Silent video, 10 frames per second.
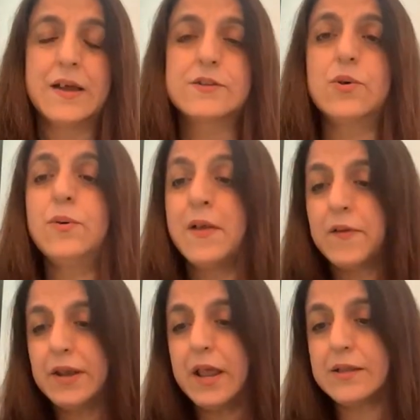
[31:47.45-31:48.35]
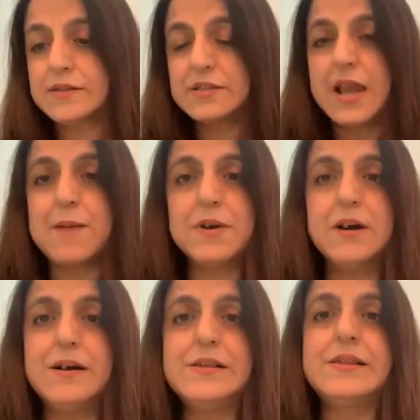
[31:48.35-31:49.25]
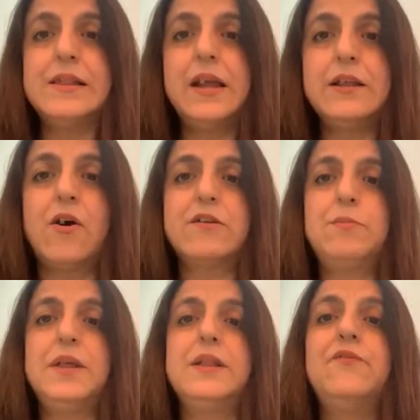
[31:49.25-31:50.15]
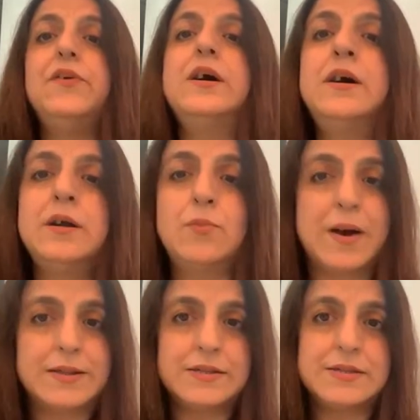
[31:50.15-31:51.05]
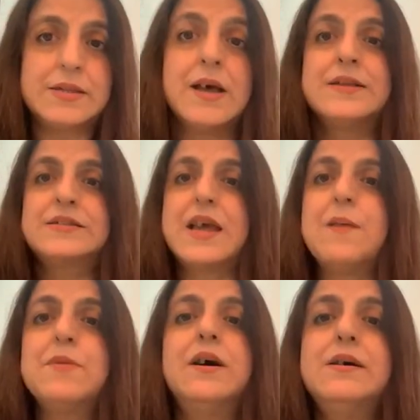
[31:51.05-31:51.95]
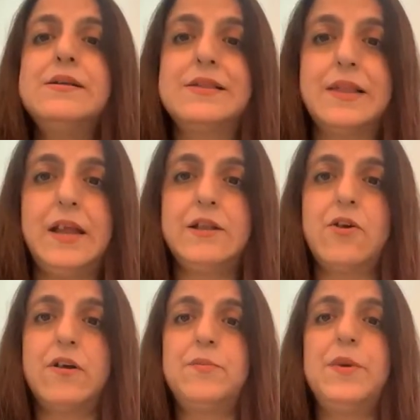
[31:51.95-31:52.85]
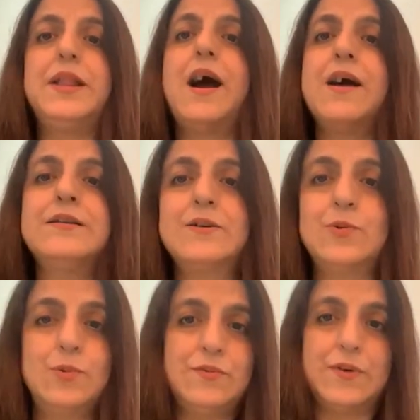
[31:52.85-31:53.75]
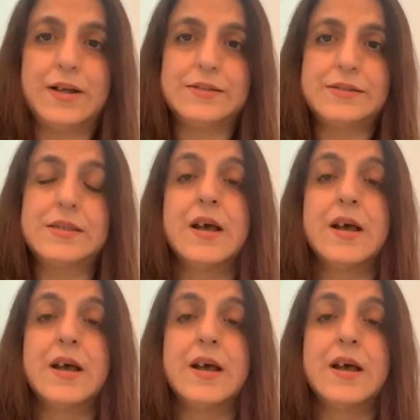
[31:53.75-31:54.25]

So STEM girls need not be the weird ones. STEM girls need not be the uncool ones.